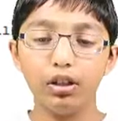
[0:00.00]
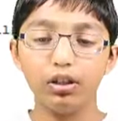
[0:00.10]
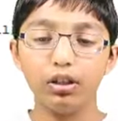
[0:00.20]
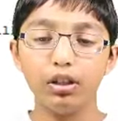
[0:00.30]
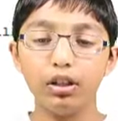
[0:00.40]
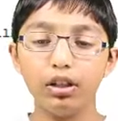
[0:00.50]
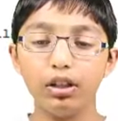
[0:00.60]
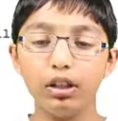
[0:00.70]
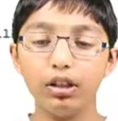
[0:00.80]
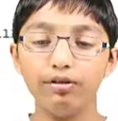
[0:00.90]
marks,
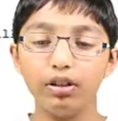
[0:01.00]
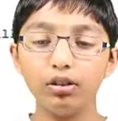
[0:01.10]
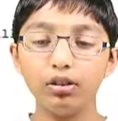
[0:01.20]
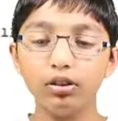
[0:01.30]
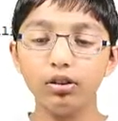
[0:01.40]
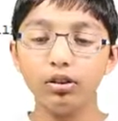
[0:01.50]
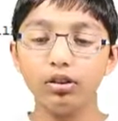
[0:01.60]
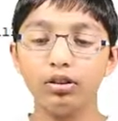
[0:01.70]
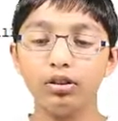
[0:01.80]
default,